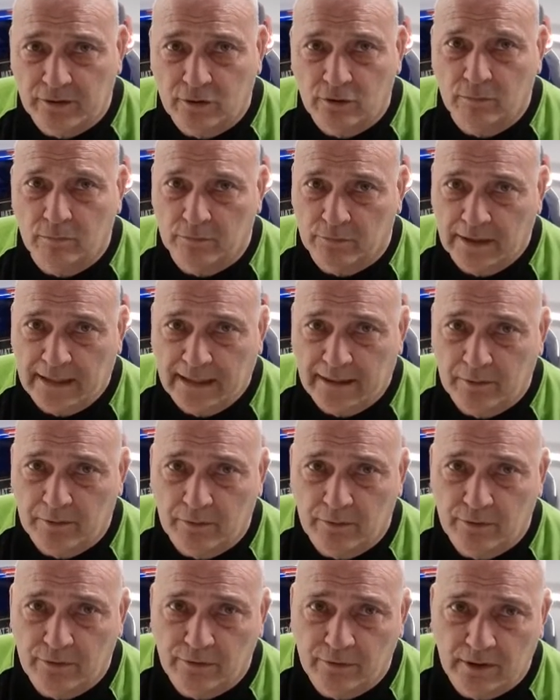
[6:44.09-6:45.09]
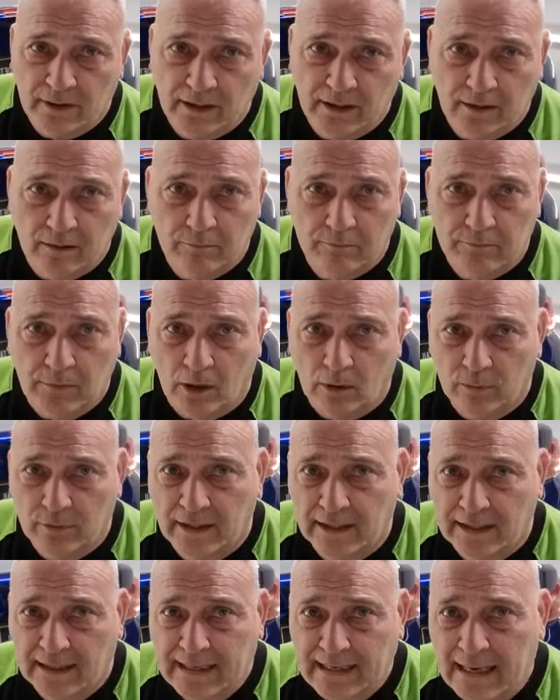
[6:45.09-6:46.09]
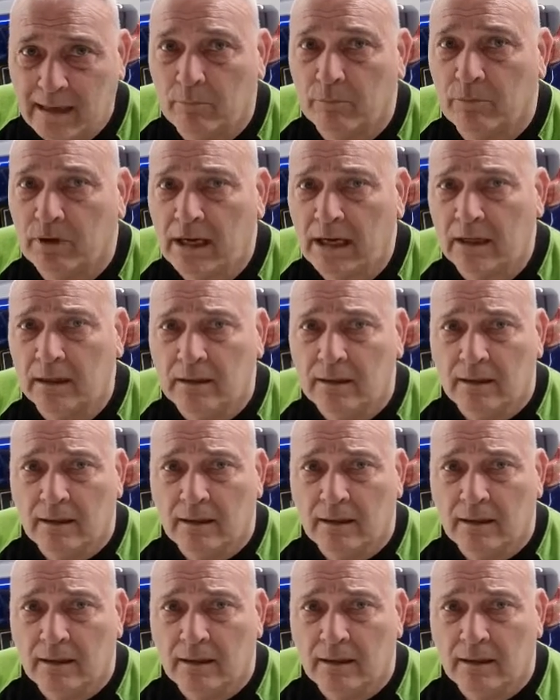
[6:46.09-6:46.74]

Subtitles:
come round holding a camera